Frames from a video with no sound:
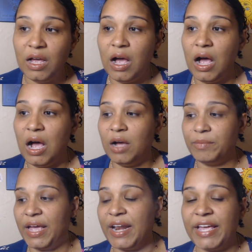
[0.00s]
um,
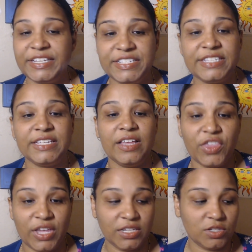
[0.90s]
and I can see
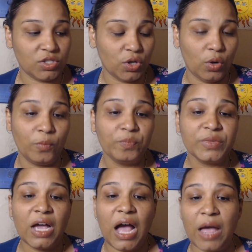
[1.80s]
things. So
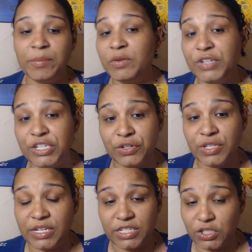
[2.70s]
I'm a reader
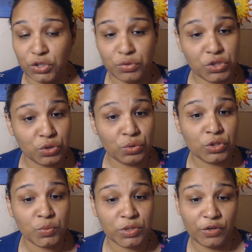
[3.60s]
that didn't use
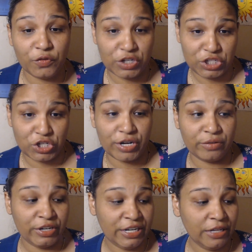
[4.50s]
tools when she first started
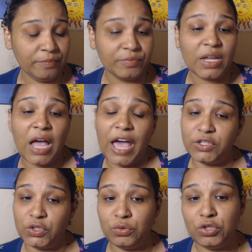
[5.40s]
reading. I
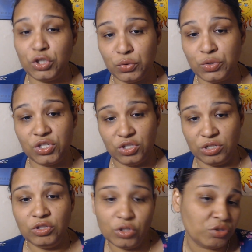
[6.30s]
do use,
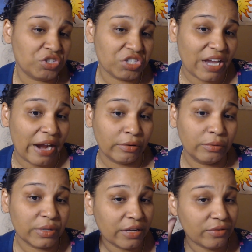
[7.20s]
you know, just tarot
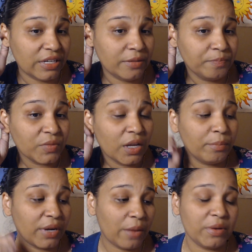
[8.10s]
when I read.
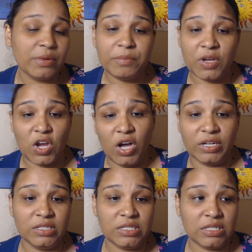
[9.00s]
But I'm going to be
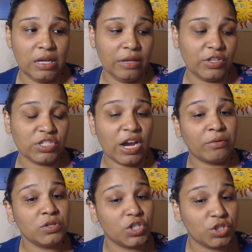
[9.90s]
honest, uh, the
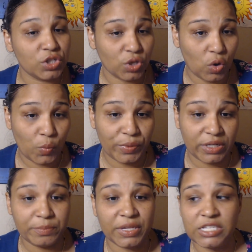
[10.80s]
tarots are just an
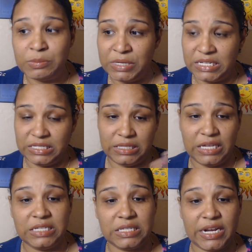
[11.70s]
opening place because the
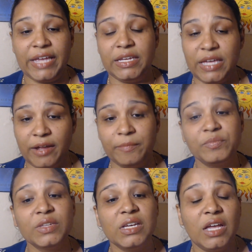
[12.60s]
things that I get
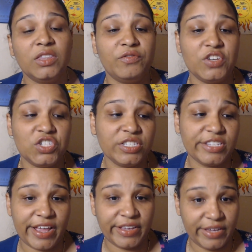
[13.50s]
and the visions
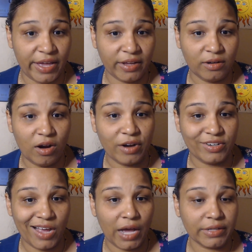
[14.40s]
that I get are
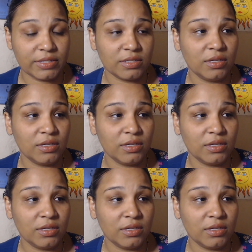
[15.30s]
not